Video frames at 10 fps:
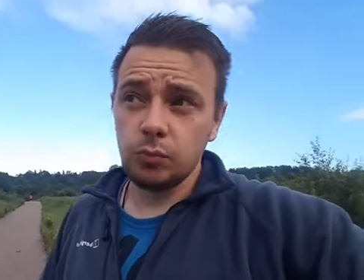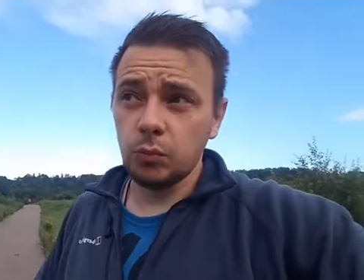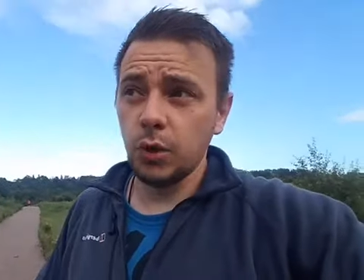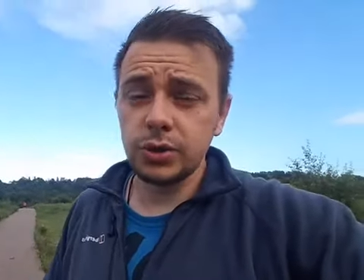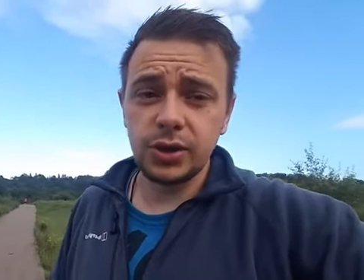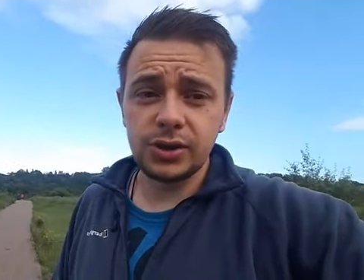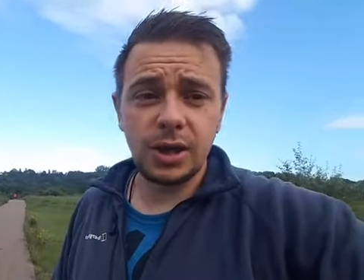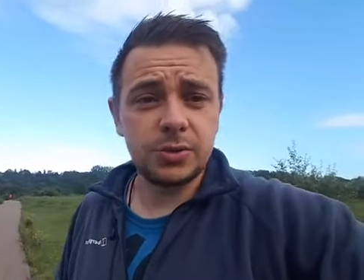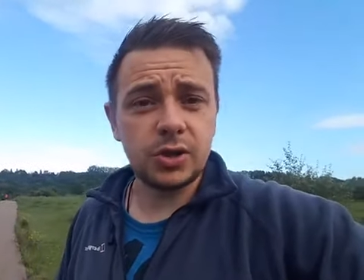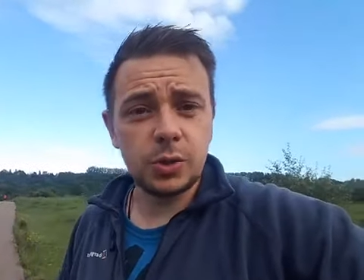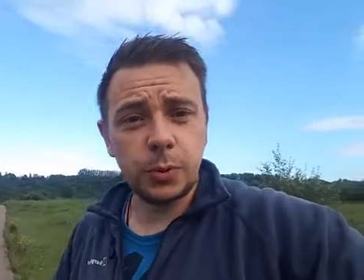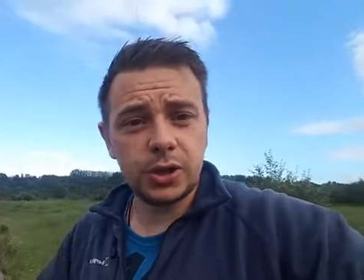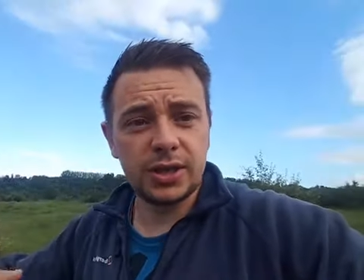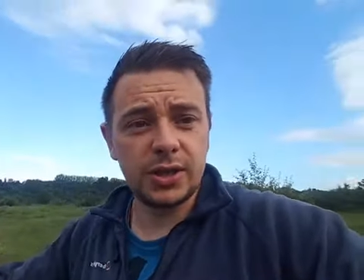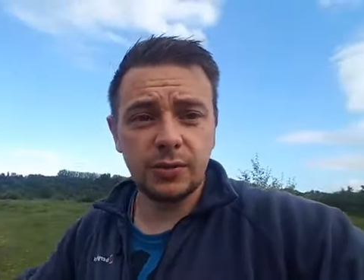Most of the time they just
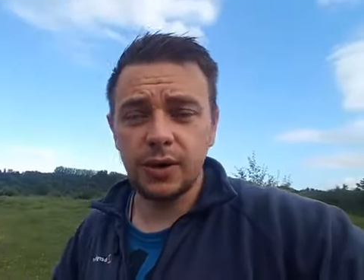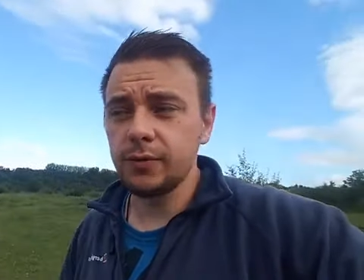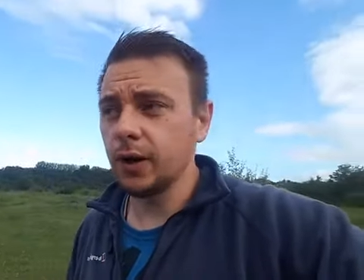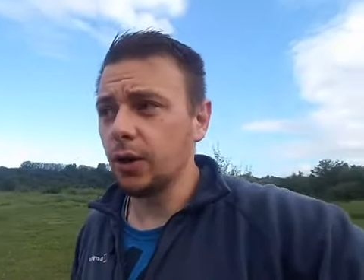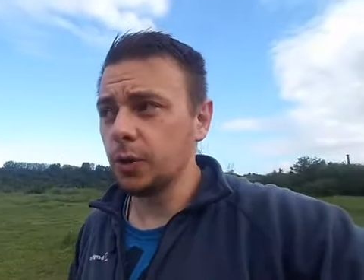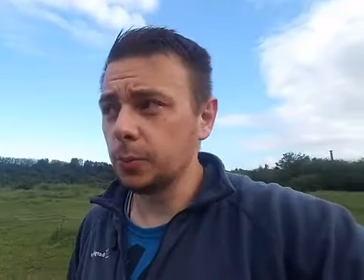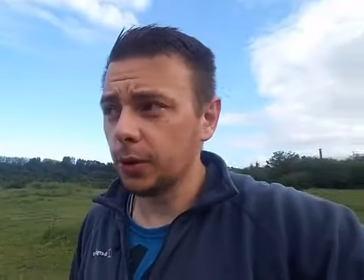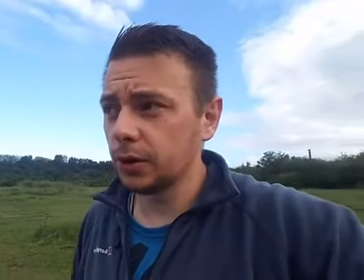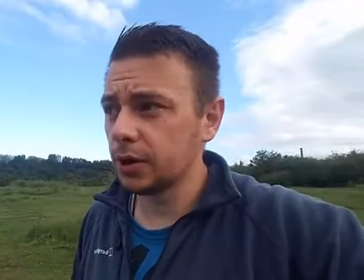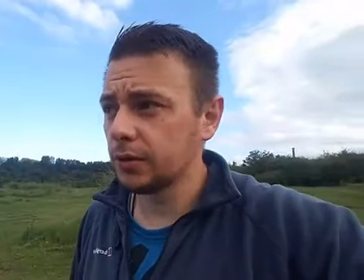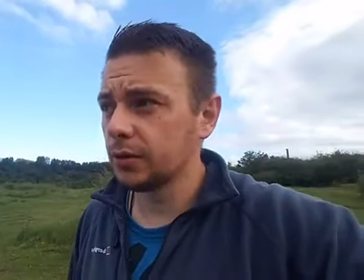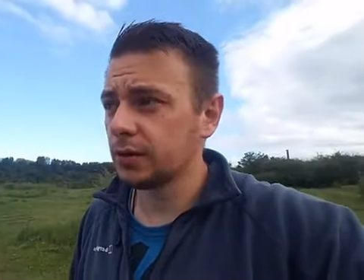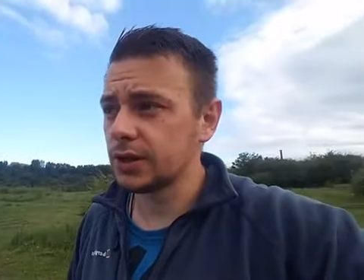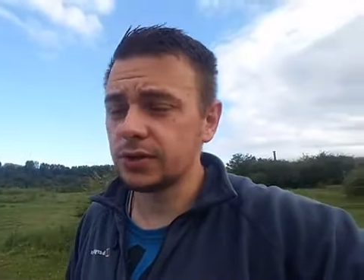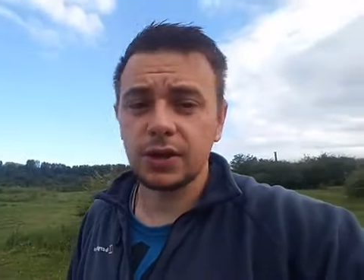push it into the river or the brook,
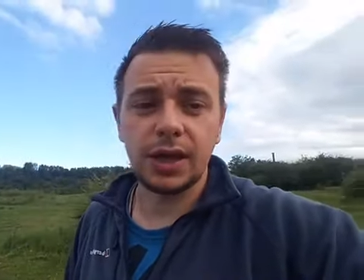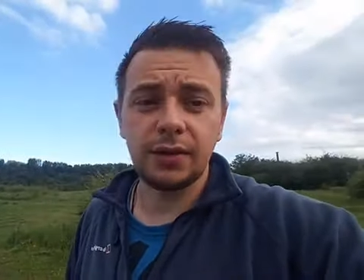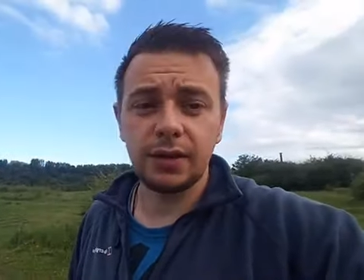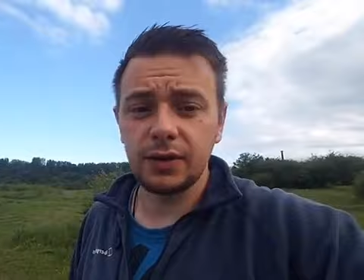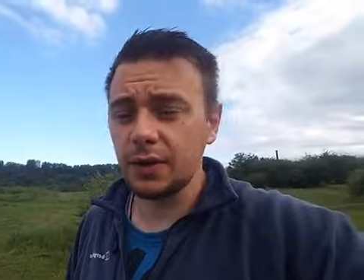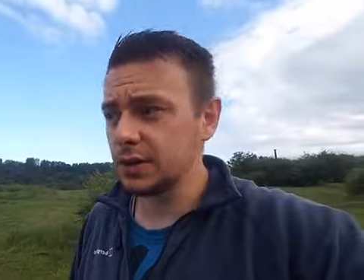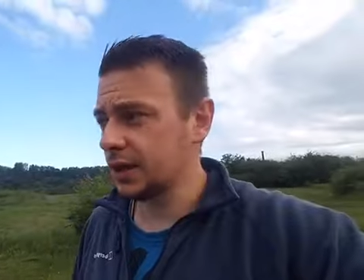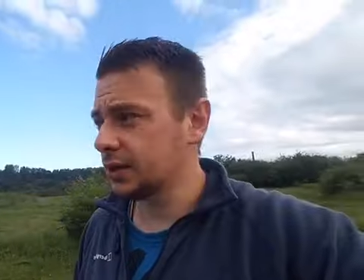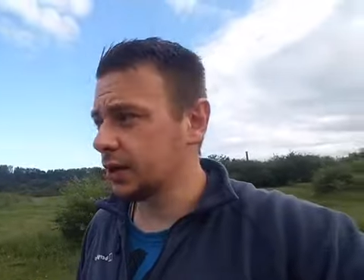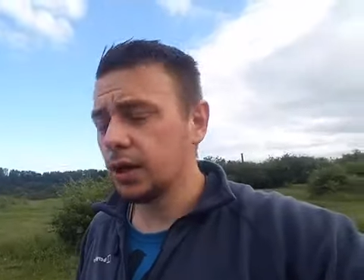because that's the kind of thing that they did.